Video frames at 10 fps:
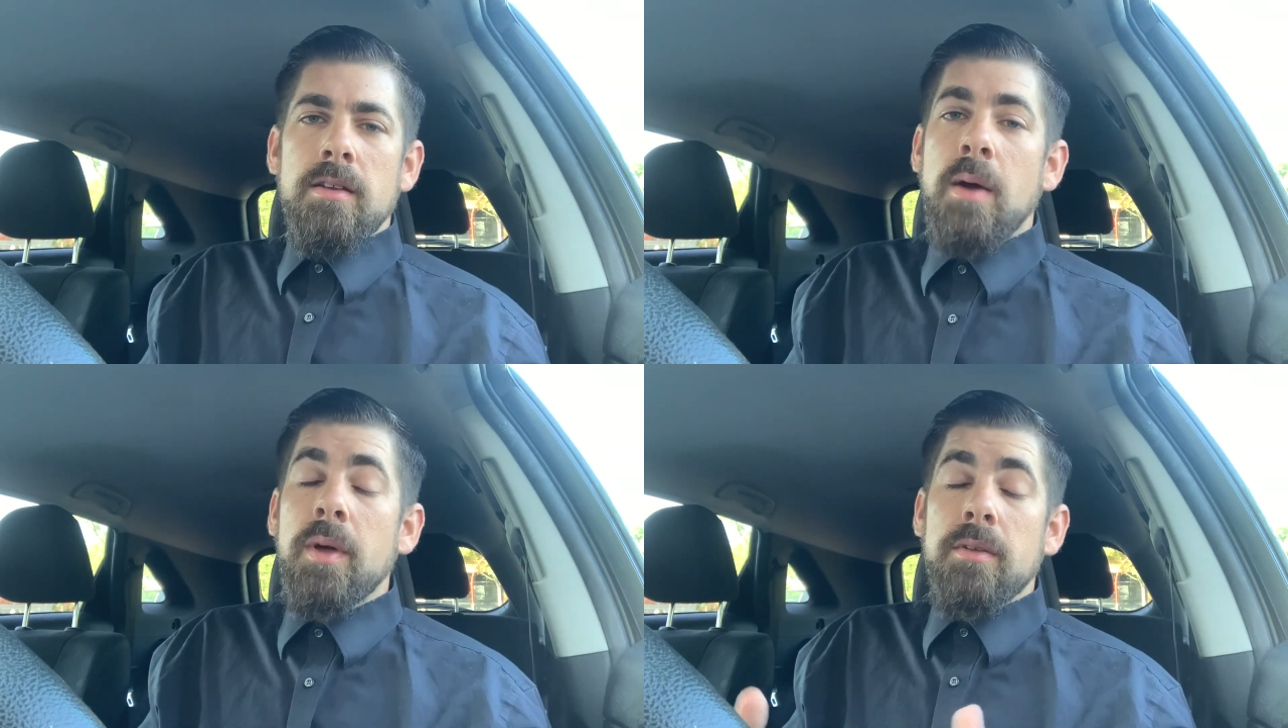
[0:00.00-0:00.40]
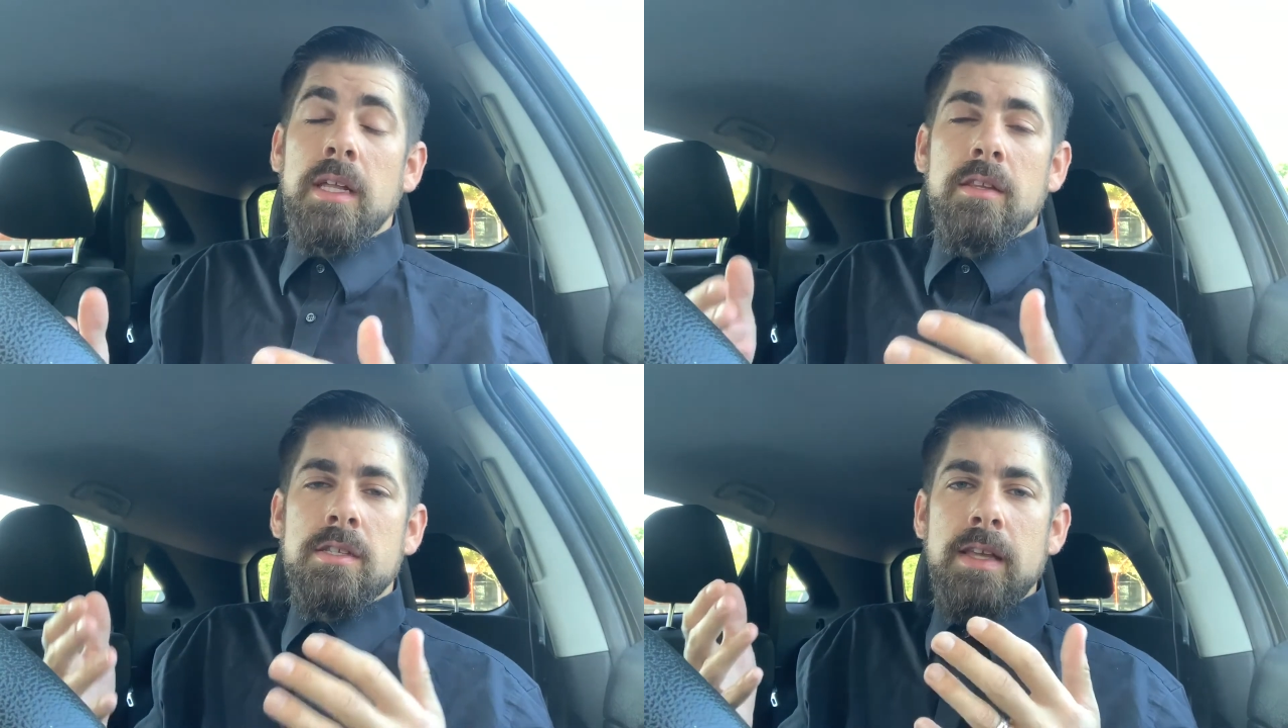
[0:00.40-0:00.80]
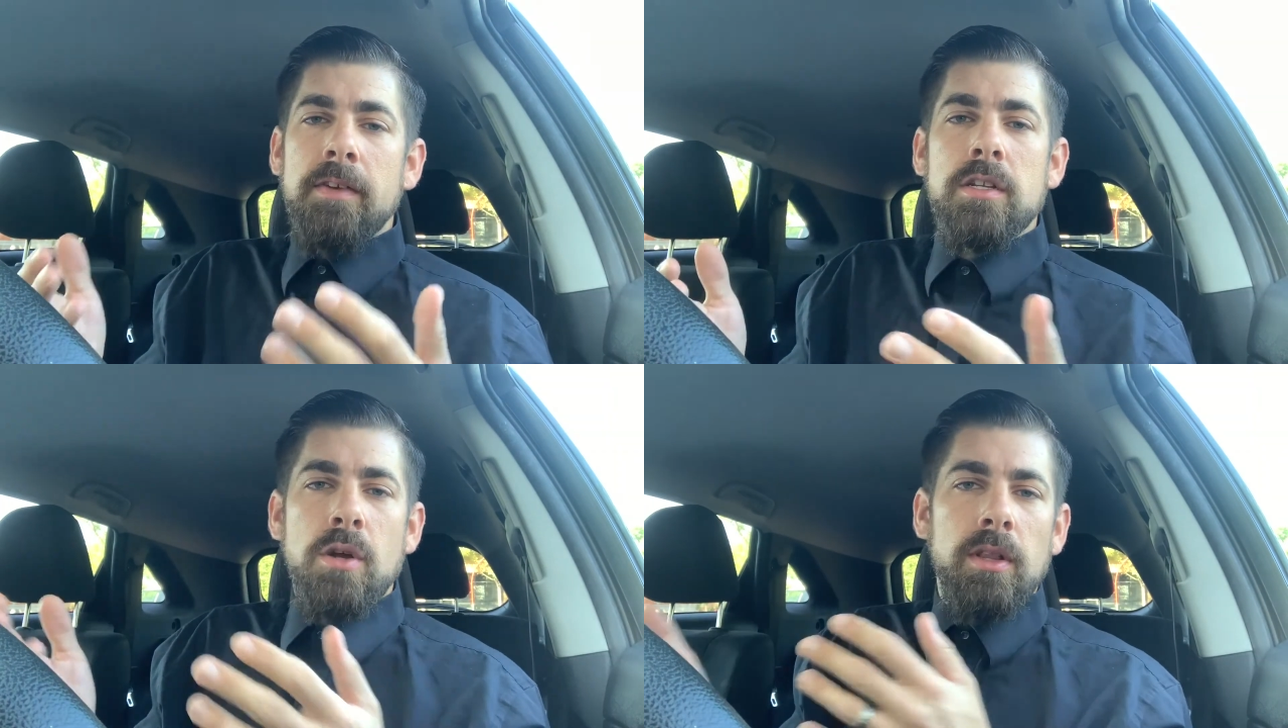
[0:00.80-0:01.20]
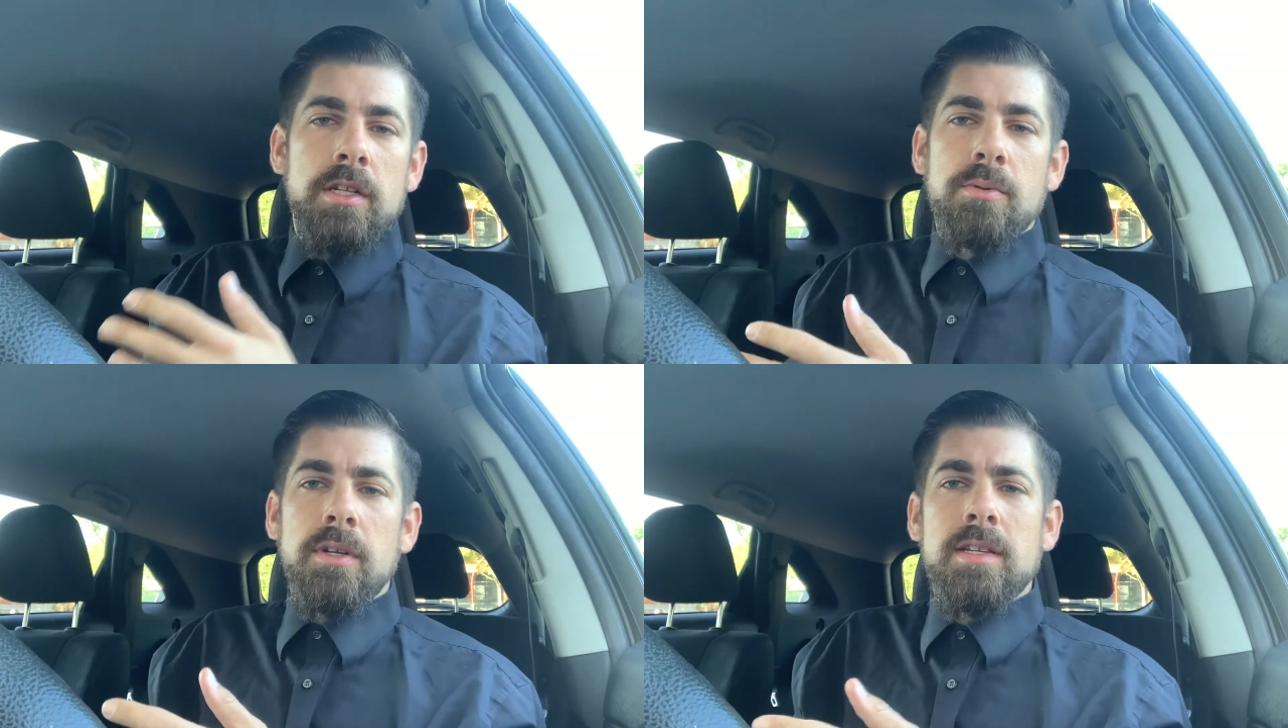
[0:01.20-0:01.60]
Now, whether or not the 7-inch
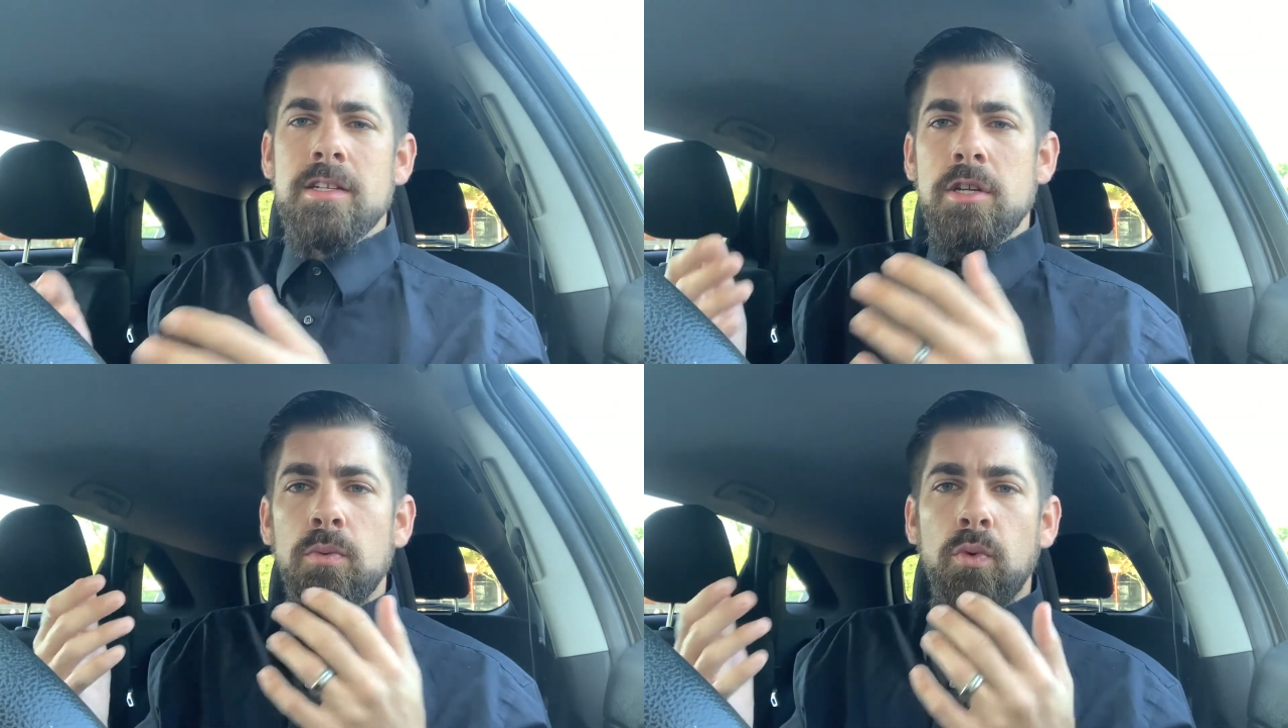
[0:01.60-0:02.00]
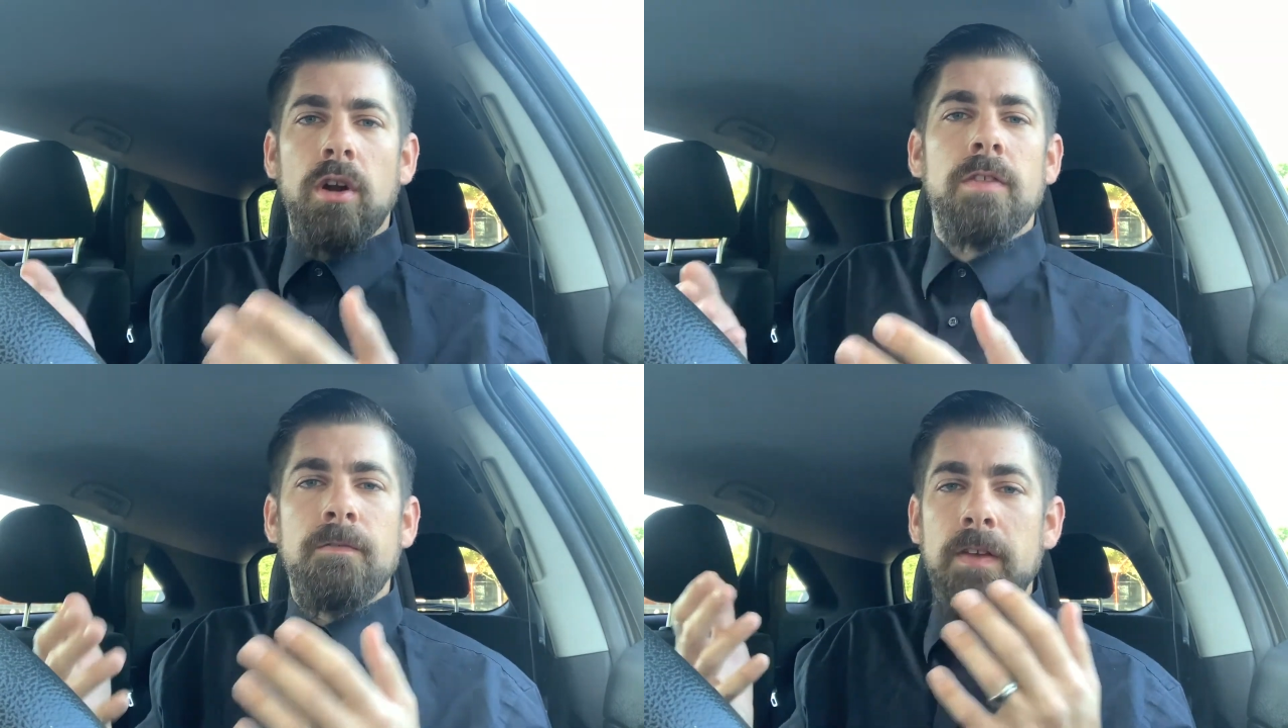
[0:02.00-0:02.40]
OLED screen is actually worth